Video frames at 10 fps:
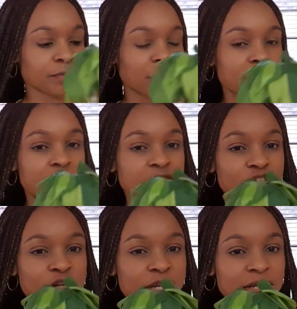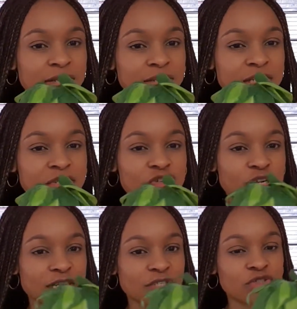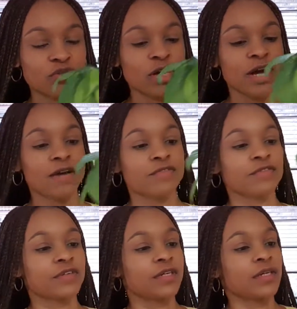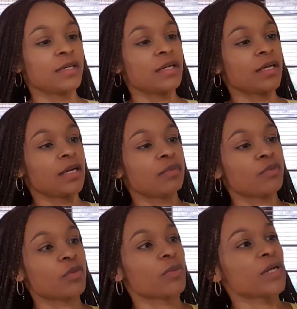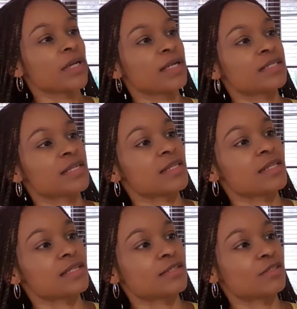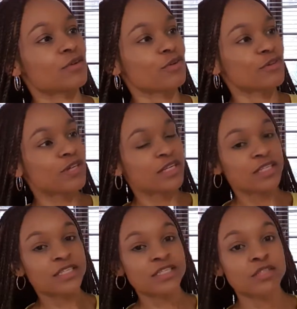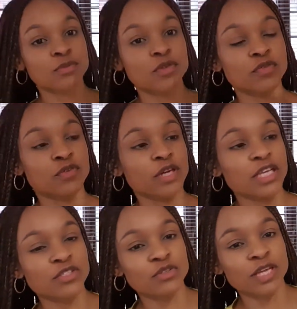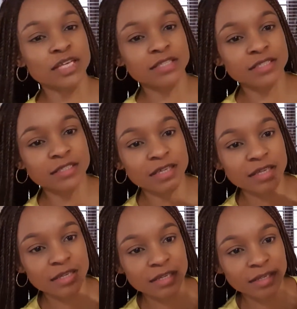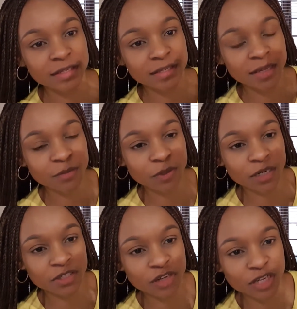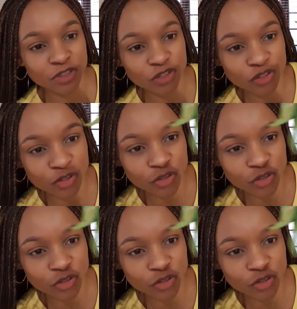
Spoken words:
the trailing to half and propagated this. So this is beautiful. As you can see, I'm gonna try and show